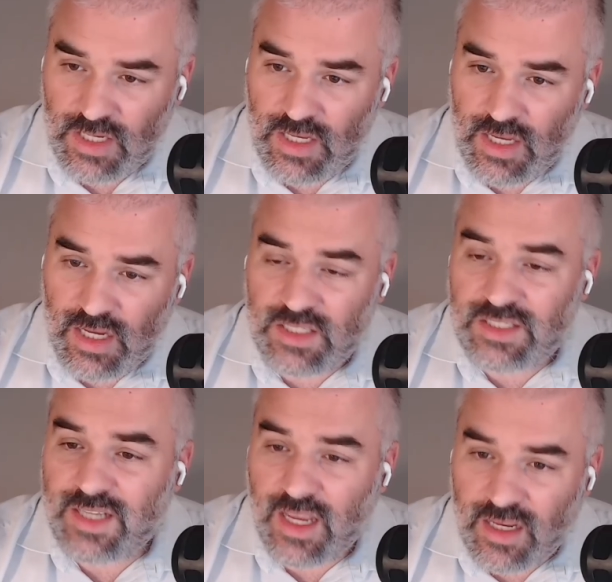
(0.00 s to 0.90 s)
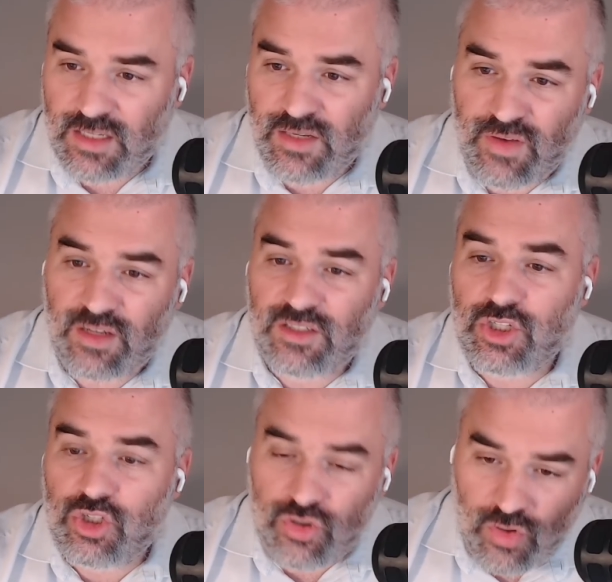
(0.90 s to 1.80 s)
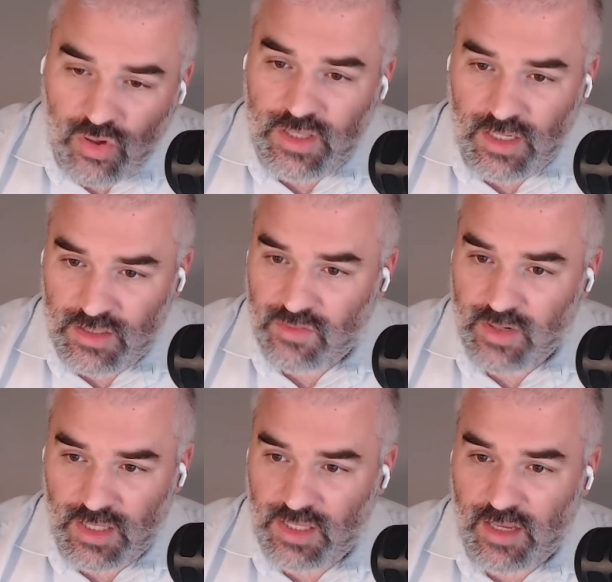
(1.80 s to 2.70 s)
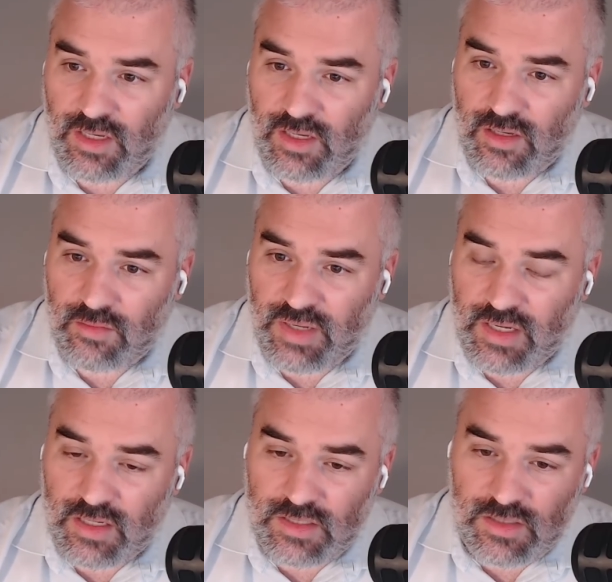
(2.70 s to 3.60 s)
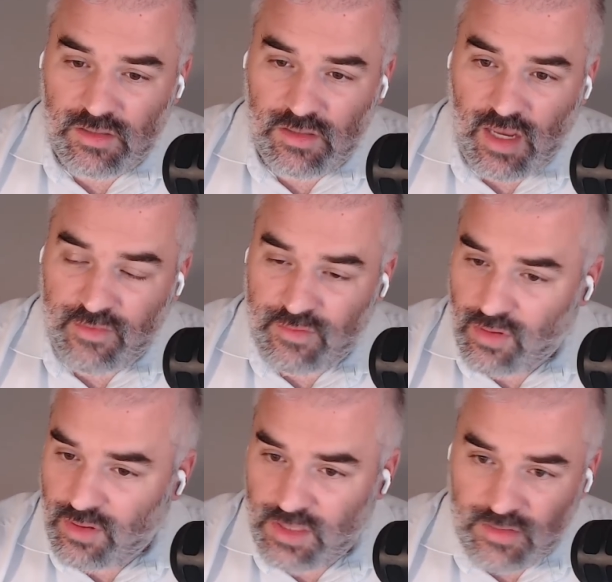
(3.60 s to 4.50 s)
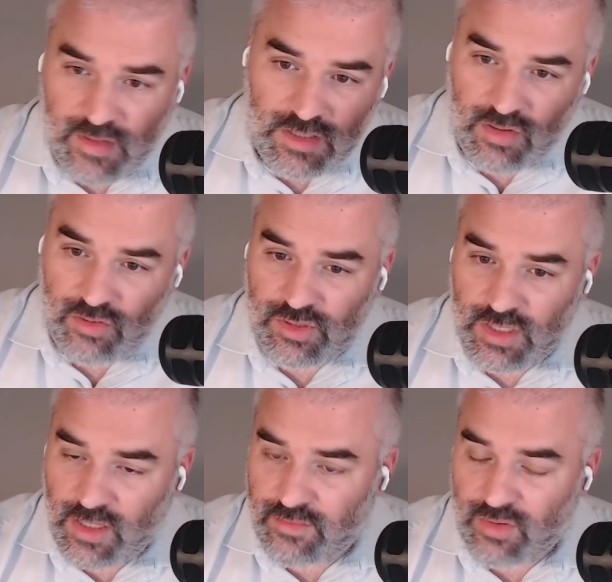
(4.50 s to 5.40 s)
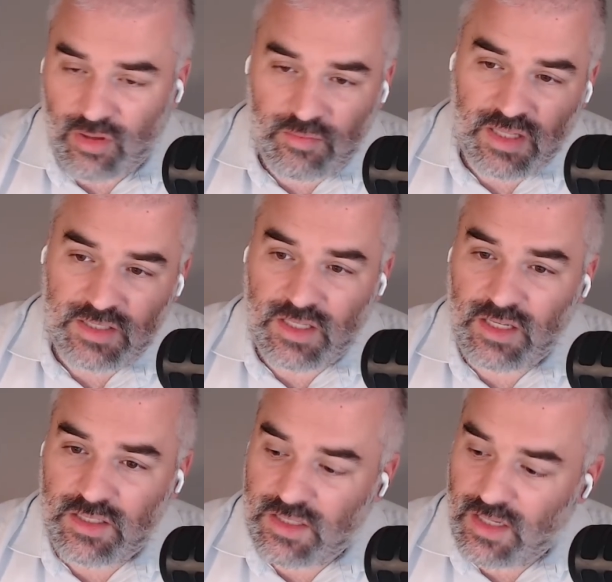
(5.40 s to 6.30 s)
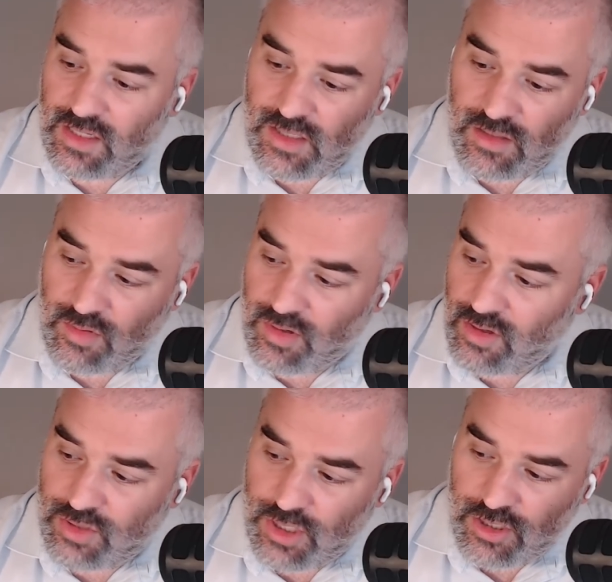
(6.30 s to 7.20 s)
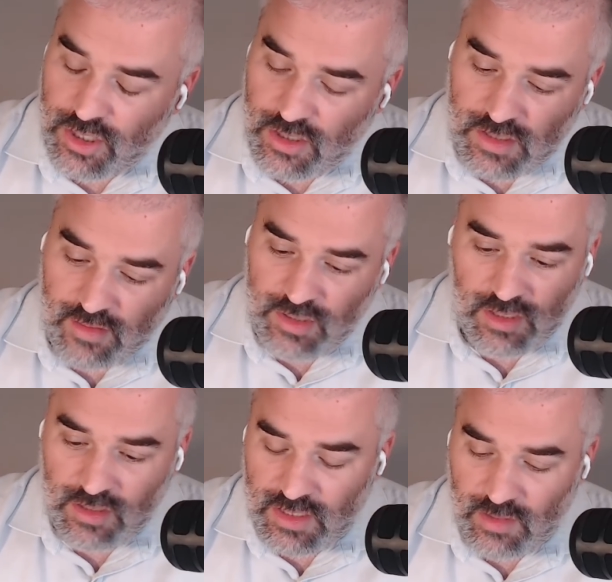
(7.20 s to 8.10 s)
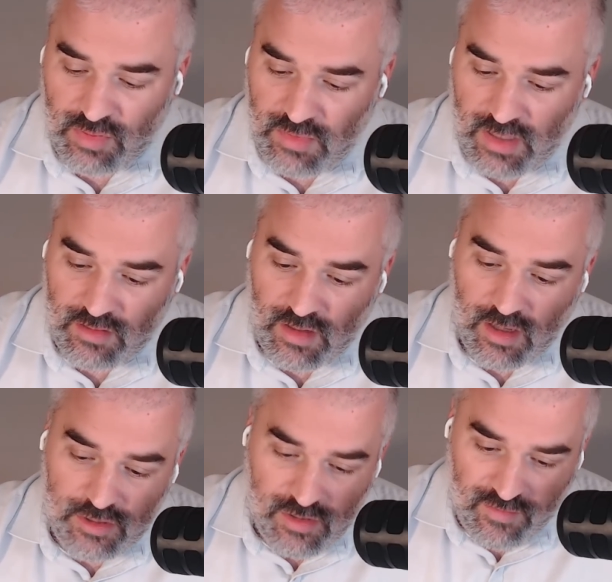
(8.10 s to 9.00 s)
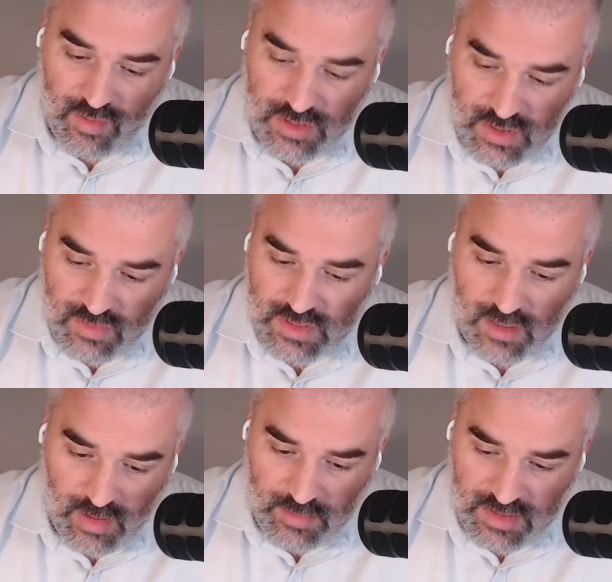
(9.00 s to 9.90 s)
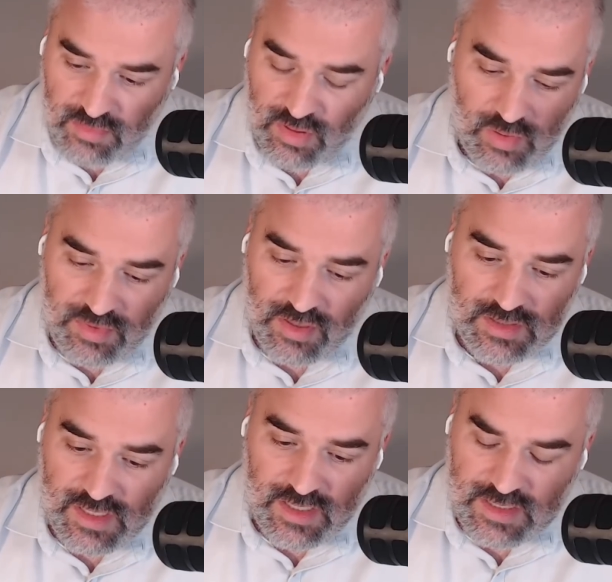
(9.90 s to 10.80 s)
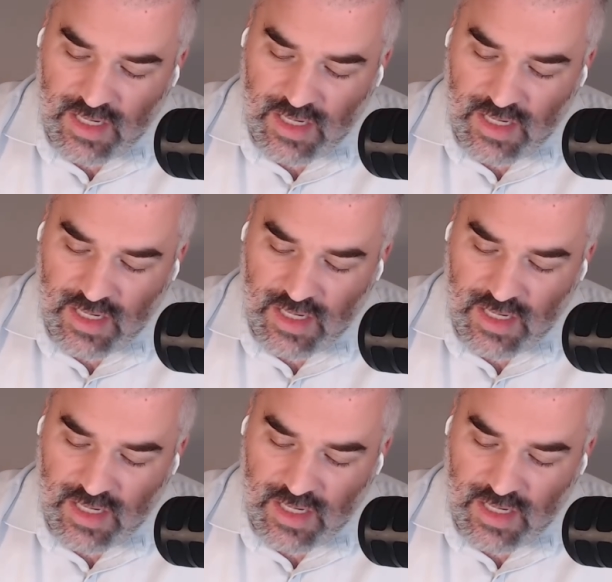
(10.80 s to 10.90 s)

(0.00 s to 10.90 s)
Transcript: and the second intifada destroyed that Israeli left because after all the Israeli soldiers had left all the Palestinian cities and they were negotiating shared sovereignty on the Temple Mount, 140 suicide bombings blow up in our cities.